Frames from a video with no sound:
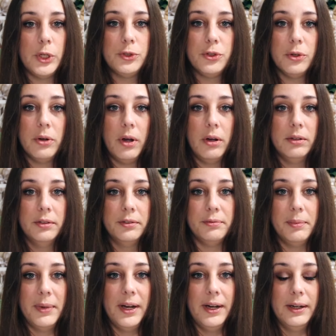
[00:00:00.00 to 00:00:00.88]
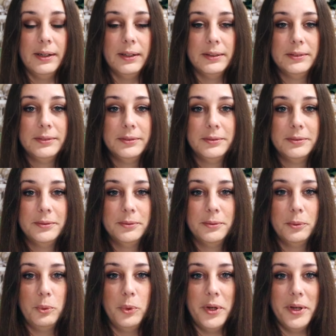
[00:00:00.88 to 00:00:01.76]
are all of my
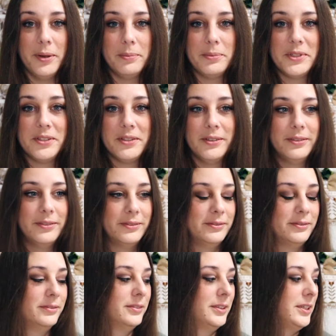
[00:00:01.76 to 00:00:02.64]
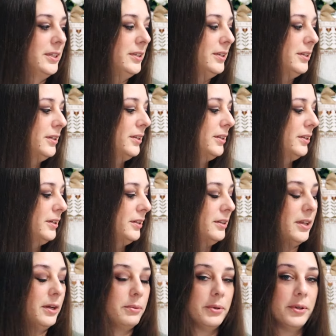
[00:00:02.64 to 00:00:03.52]
whips.
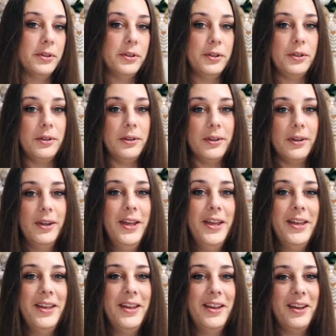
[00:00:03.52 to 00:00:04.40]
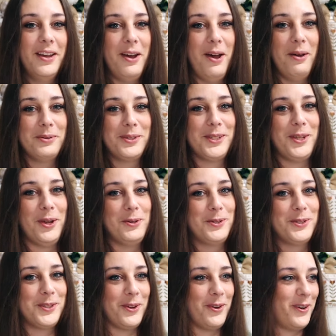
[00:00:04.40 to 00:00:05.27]
That really, I'm so
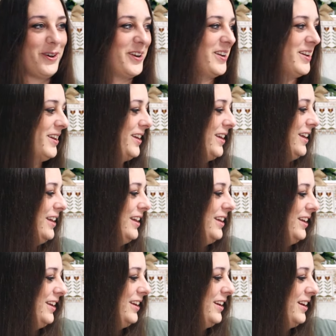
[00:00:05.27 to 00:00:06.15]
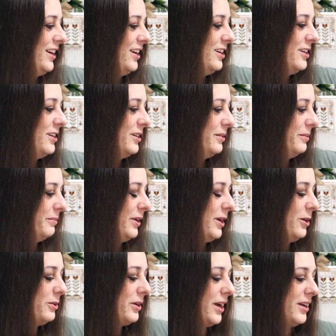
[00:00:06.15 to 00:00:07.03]
sorry.
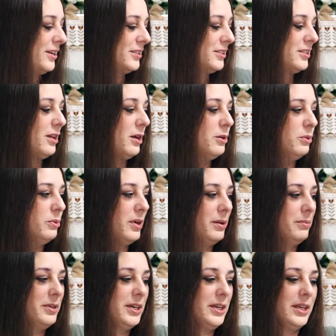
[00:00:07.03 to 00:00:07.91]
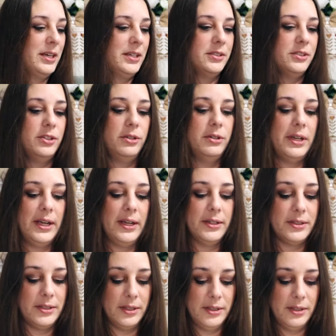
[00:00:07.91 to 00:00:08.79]
Okay, so what I'm going to get into
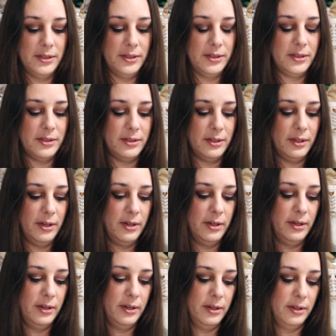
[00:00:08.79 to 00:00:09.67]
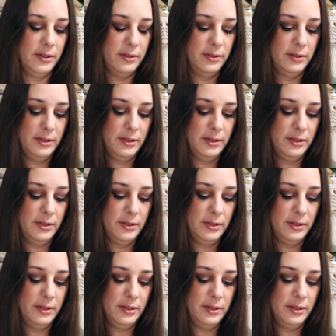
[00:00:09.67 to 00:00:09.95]
next is, I